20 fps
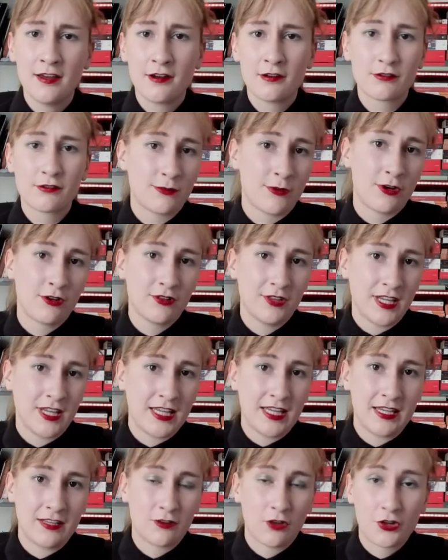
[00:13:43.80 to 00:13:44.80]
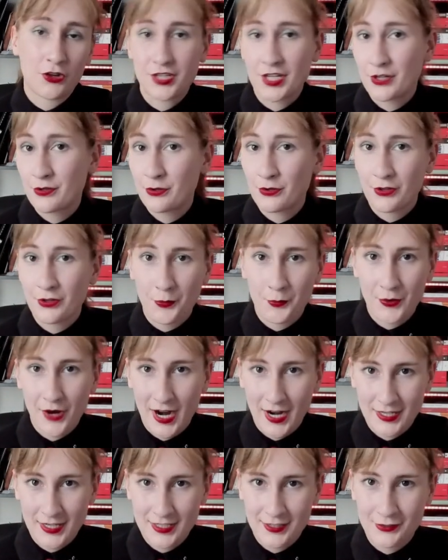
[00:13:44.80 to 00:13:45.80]
remotely logical or
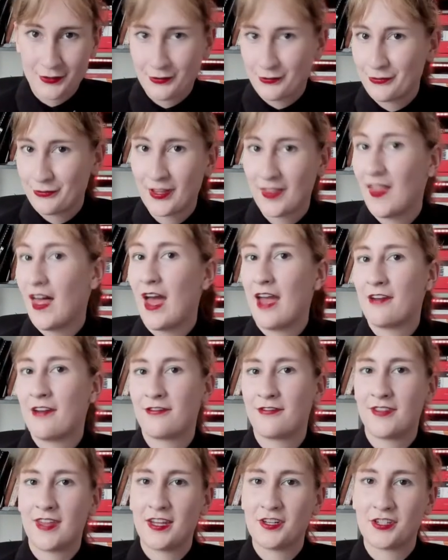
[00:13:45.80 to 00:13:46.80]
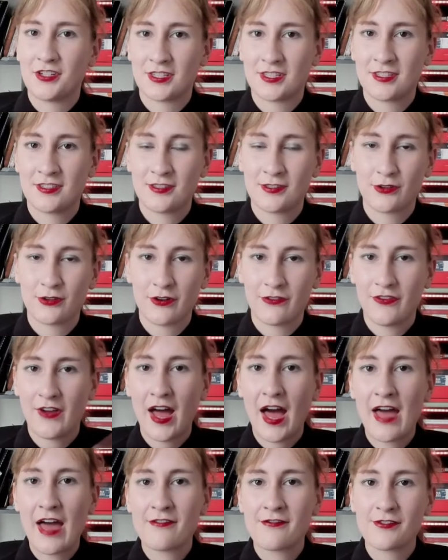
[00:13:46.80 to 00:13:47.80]
practical for life. They're just sort of
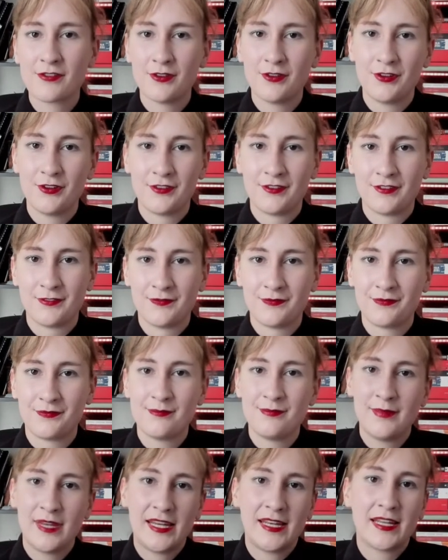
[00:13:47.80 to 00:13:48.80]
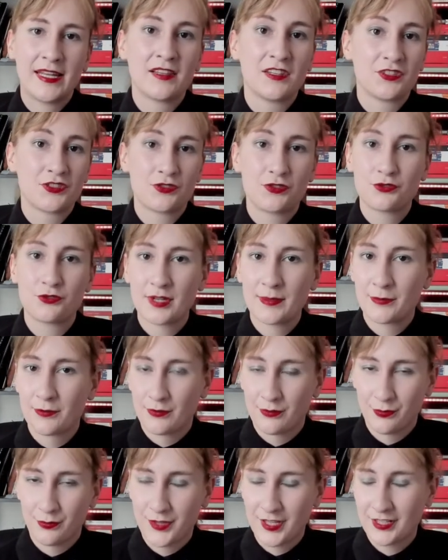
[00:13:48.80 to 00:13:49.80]
highfalutin, meaningless
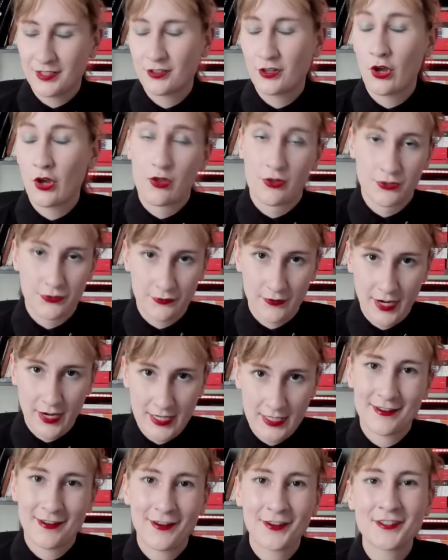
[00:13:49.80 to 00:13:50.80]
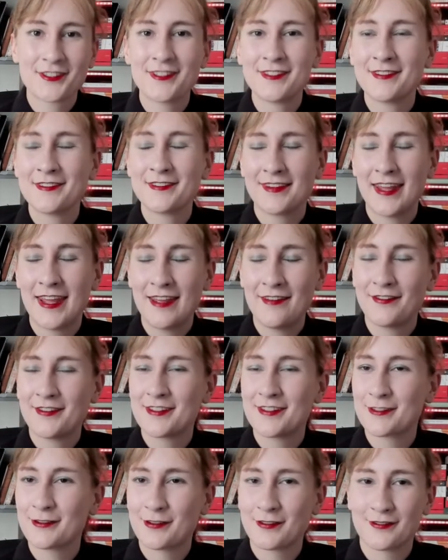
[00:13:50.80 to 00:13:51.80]
dribble that girls read. Austen
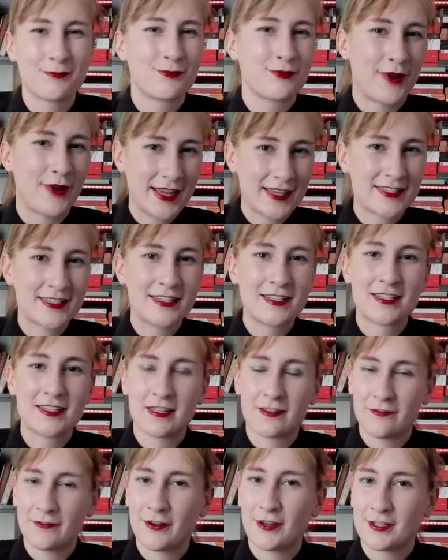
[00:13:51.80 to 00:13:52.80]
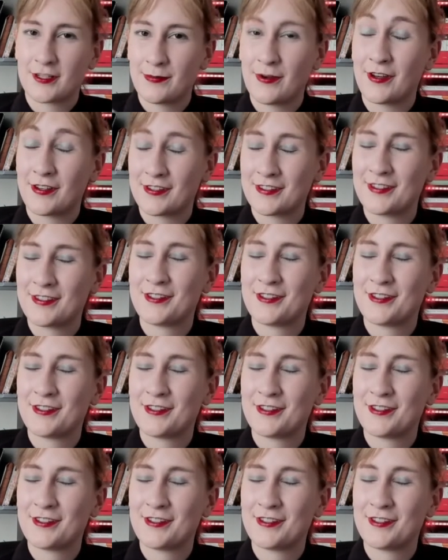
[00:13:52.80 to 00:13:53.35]
even sort of breaks into the first person